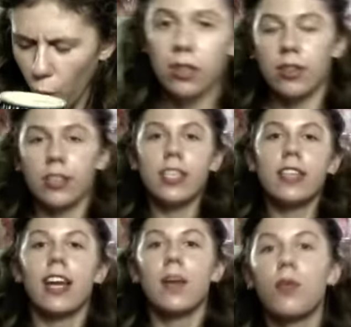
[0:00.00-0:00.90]
The tea
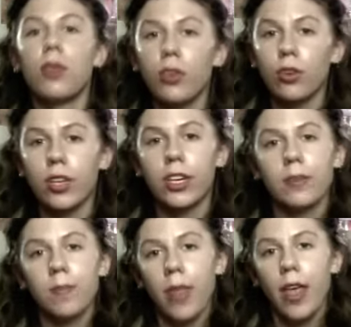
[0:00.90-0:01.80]
that I poured
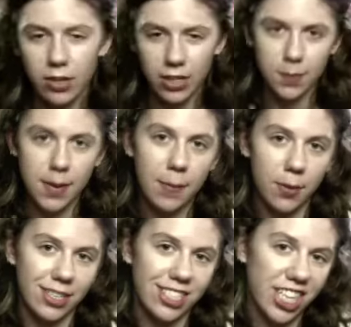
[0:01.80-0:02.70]
earlier is
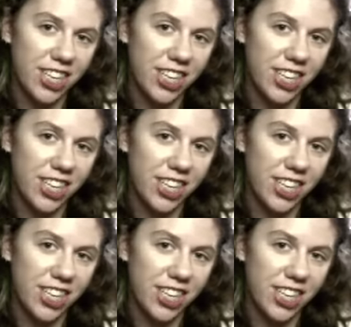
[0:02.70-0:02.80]
peppermint tea.